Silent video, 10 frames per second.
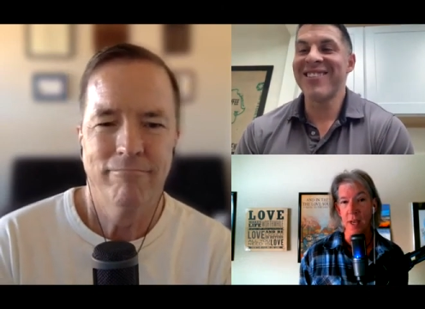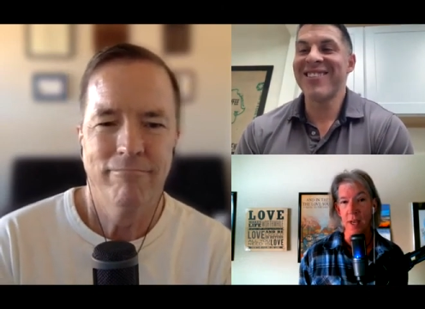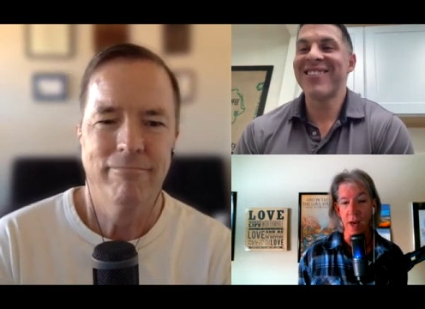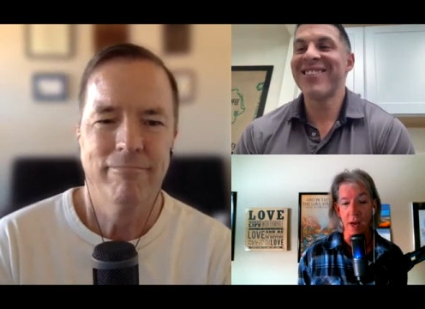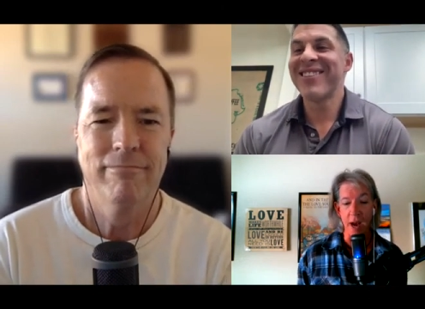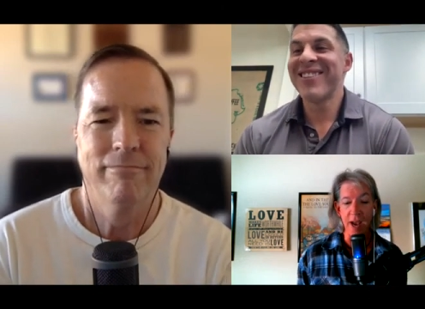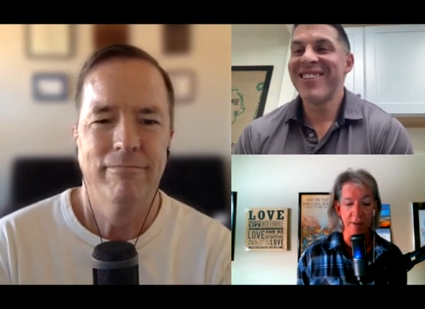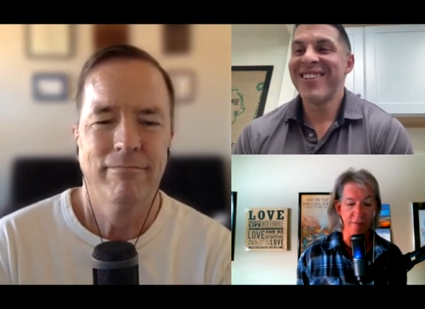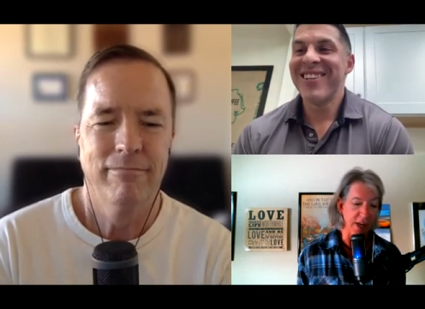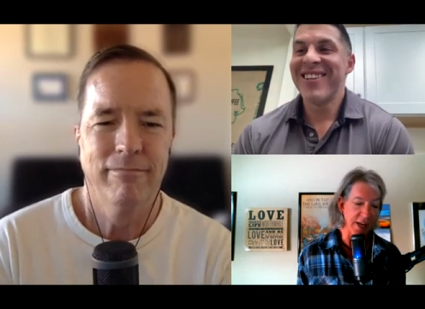Speaker 1: Yes. And
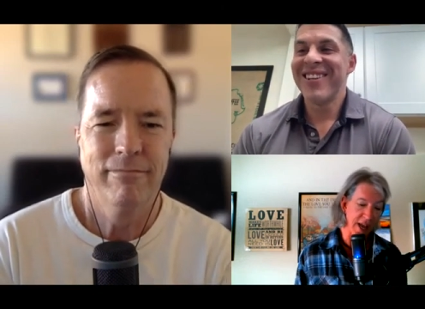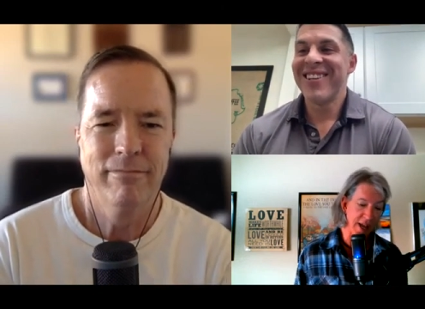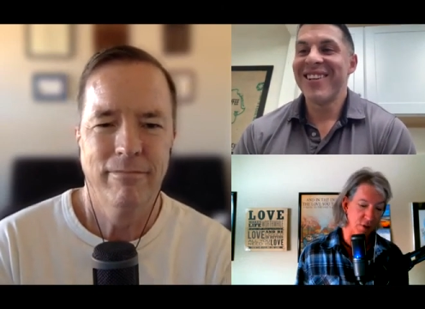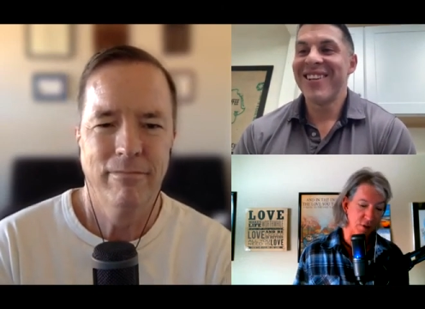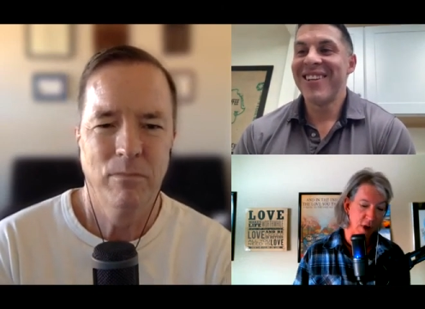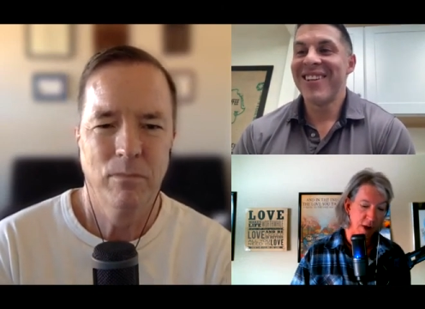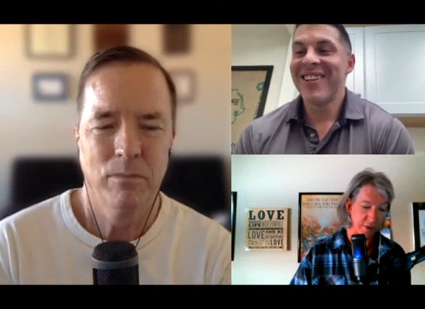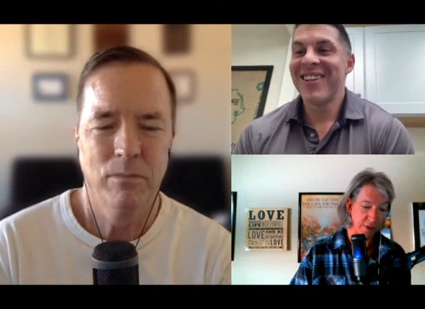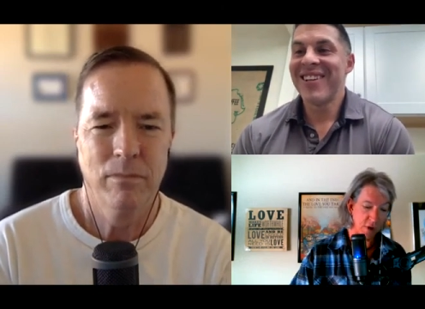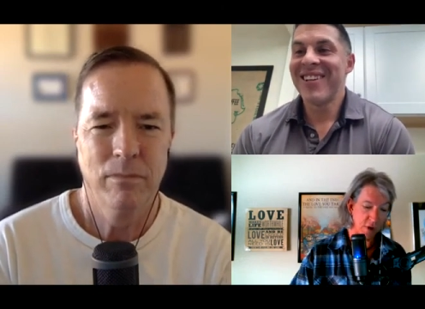I have not had your
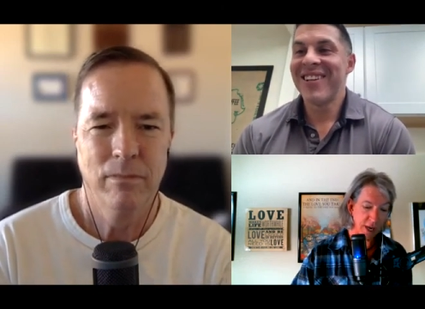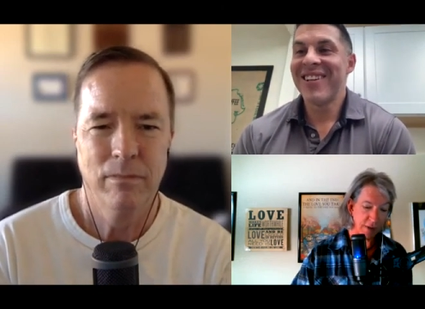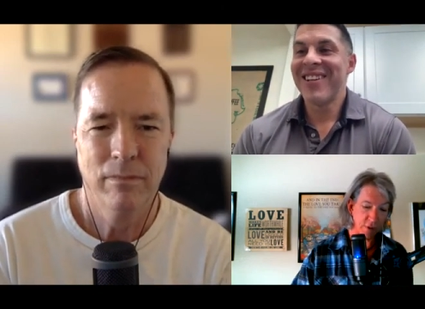coffee, so I